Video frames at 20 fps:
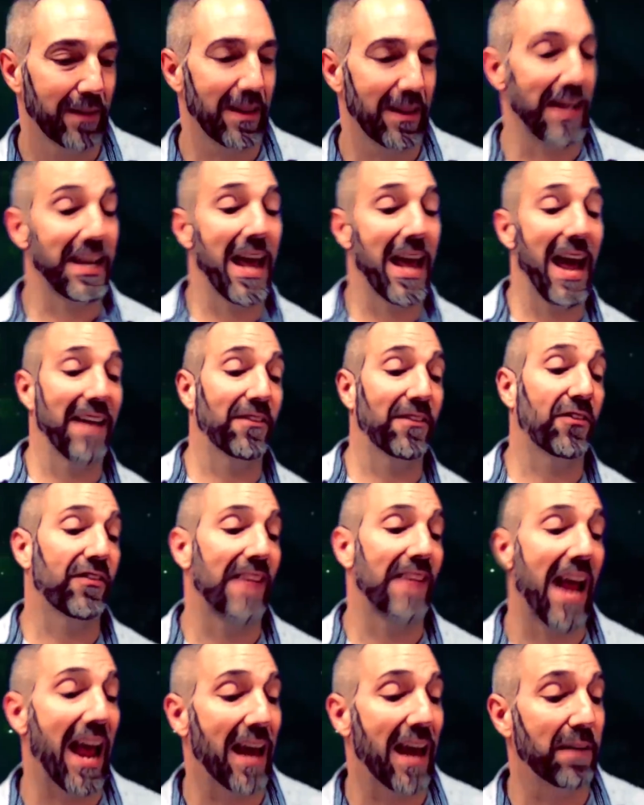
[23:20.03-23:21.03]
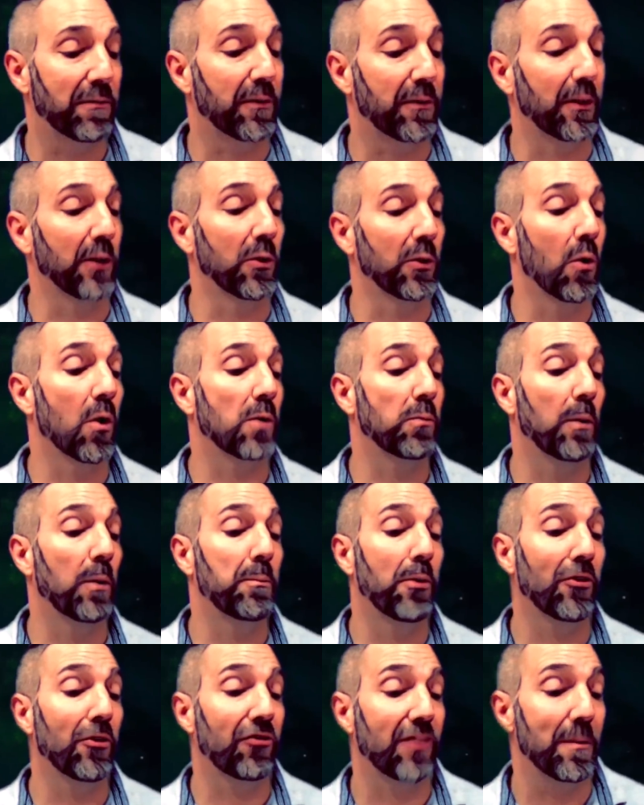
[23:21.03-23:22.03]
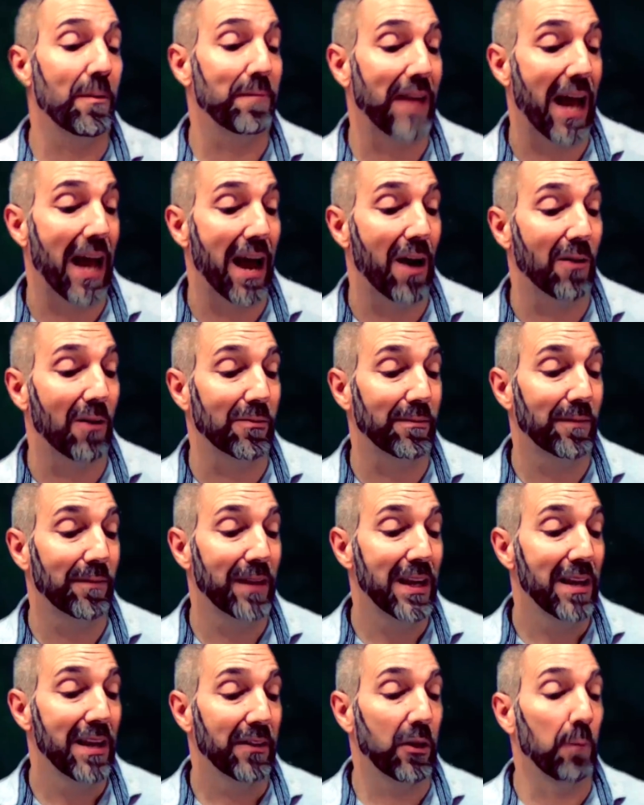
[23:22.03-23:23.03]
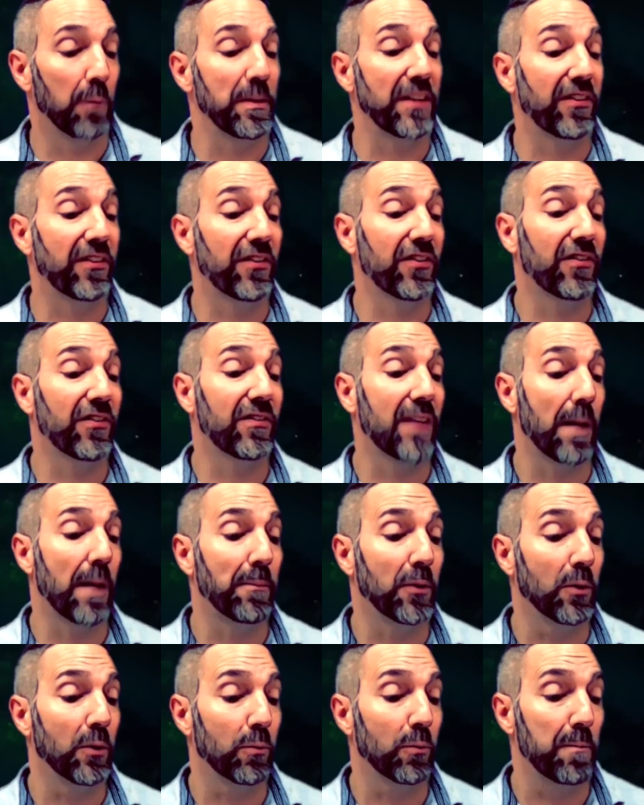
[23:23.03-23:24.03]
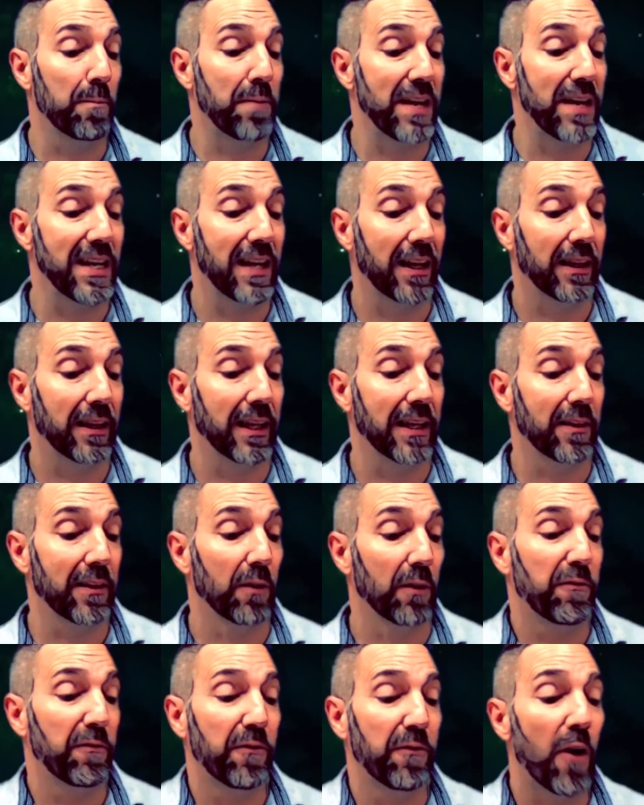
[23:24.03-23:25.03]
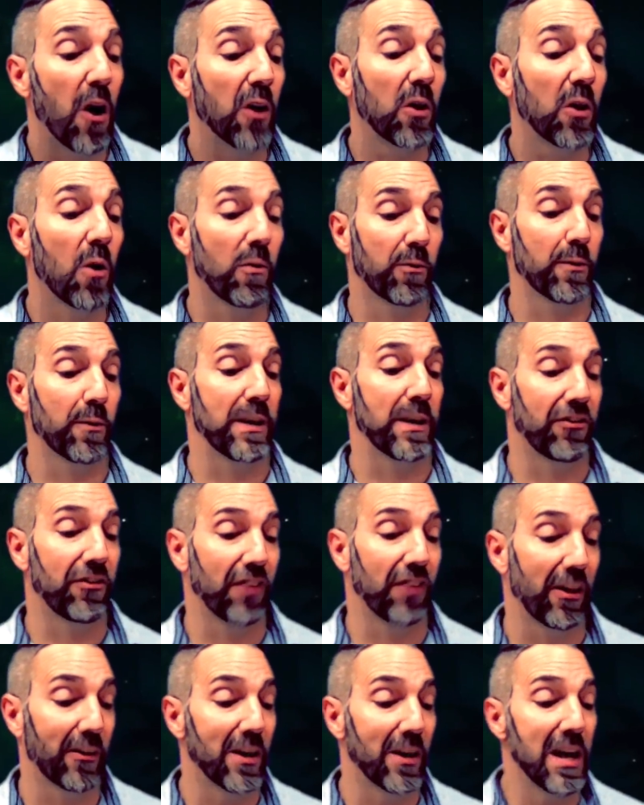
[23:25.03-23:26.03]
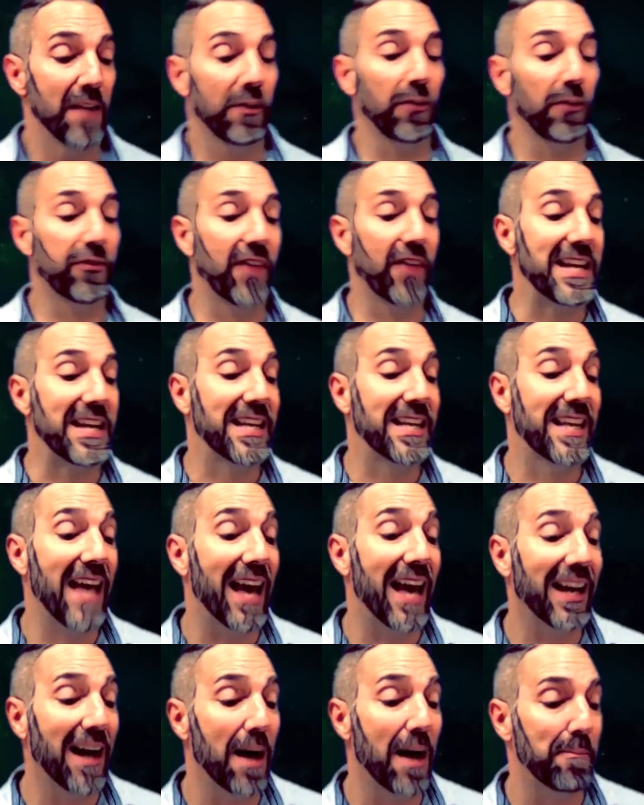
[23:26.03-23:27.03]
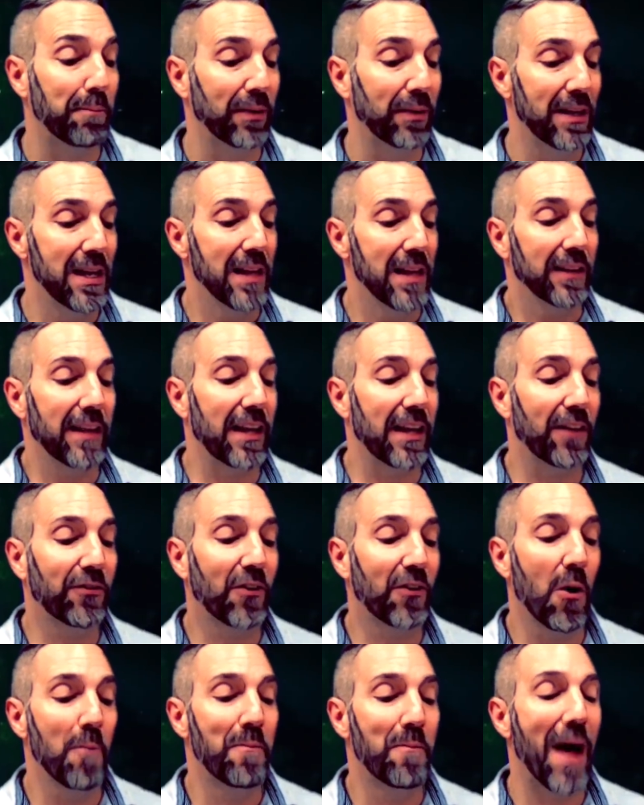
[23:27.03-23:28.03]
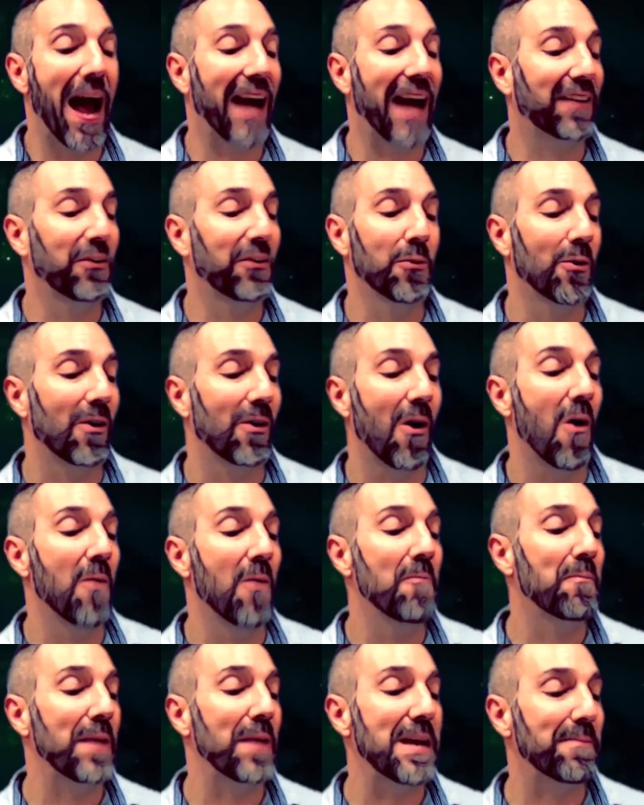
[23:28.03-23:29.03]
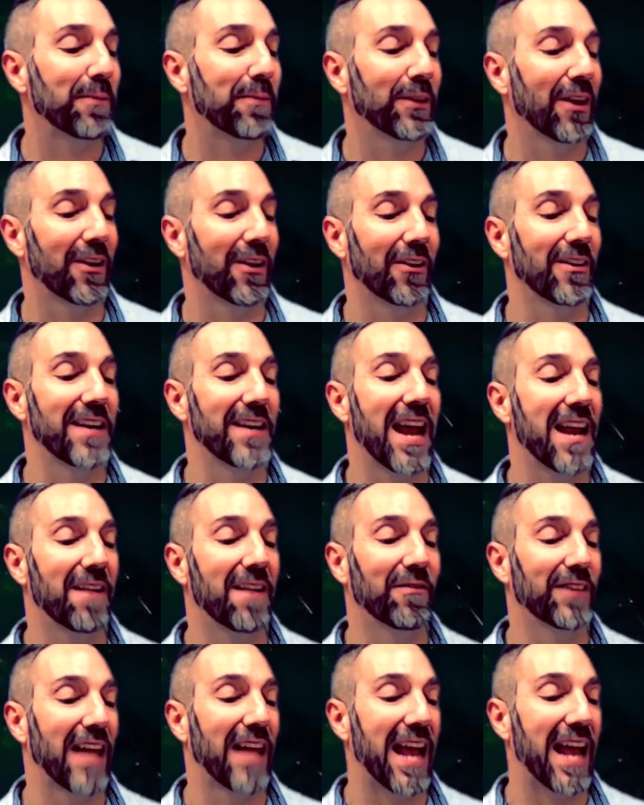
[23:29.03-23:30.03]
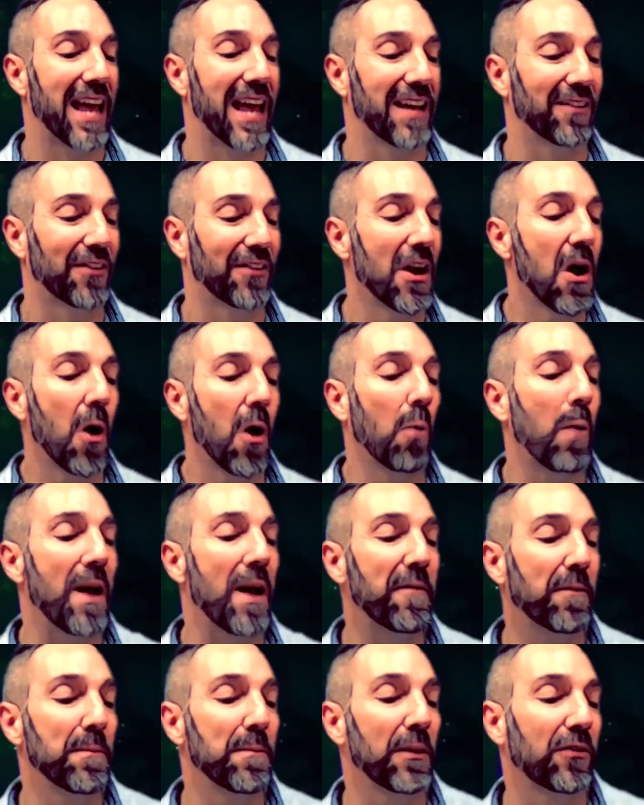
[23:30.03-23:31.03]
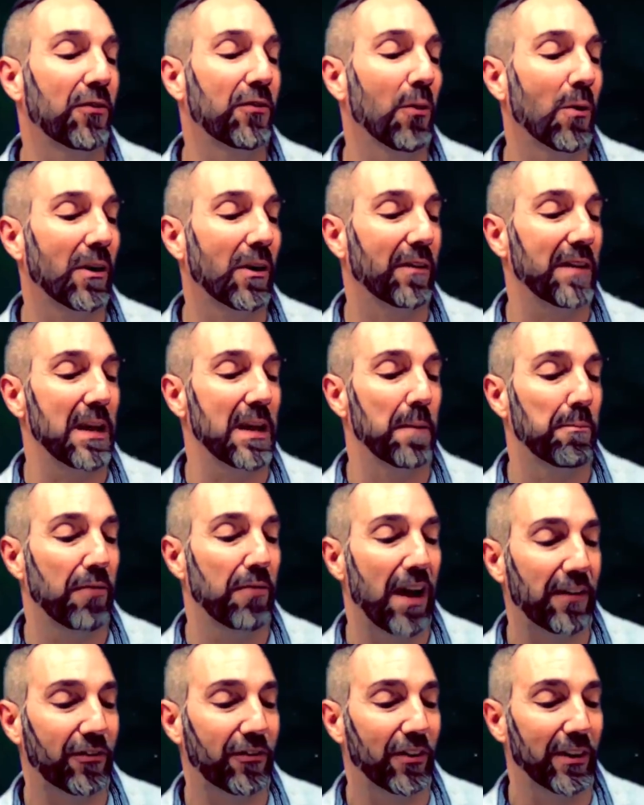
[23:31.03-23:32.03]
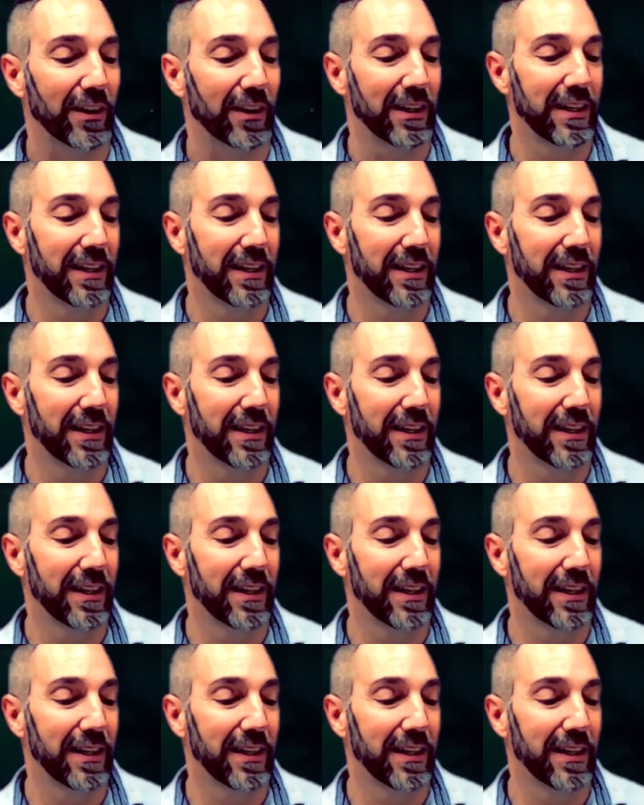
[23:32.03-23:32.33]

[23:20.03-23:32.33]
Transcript: They can't stand, for the Lord will push them down. They'll be stubble repeatedly. They'll fall over each other. They'll say, Get up! Let us go back to our own people and our native lands, away from the sword of the oppressor.